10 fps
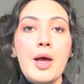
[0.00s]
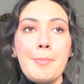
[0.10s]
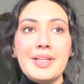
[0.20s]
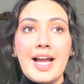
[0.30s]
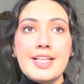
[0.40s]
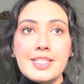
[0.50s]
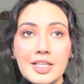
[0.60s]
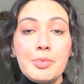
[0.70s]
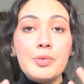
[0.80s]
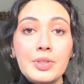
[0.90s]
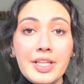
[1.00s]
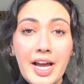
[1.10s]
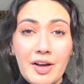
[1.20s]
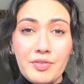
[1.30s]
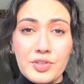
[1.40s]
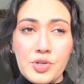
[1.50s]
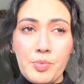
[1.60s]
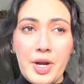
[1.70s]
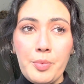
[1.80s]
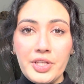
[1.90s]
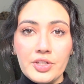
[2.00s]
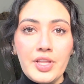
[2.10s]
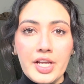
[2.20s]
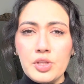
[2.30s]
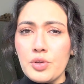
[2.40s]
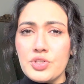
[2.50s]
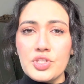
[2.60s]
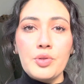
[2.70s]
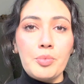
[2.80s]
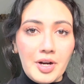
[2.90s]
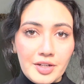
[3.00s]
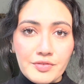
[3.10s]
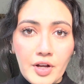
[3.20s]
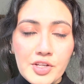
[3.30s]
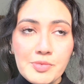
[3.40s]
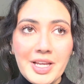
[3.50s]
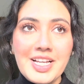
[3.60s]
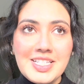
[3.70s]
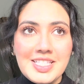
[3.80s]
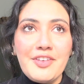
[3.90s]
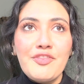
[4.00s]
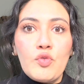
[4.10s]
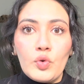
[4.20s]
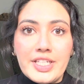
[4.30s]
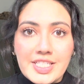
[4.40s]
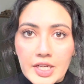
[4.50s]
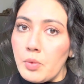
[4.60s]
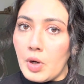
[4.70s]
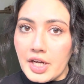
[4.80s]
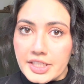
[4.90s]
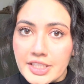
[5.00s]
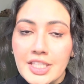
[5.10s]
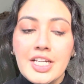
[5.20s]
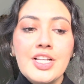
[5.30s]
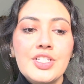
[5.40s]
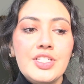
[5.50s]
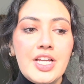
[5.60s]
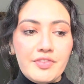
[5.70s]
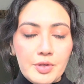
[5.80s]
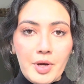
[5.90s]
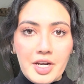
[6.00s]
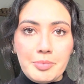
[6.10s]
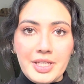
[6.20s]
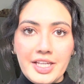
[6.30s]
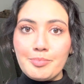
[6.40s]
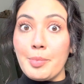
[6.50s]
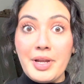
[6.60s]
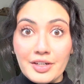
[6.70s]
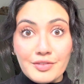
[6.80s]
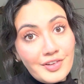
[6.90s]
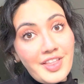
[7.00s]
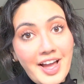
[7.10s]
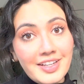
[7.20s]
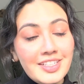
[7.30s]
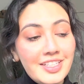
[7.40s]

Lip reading: But that's going to be really helpful to wear when you're like close to the waterfalls, because it's like freezing water, so you definitely want to be prepared for that.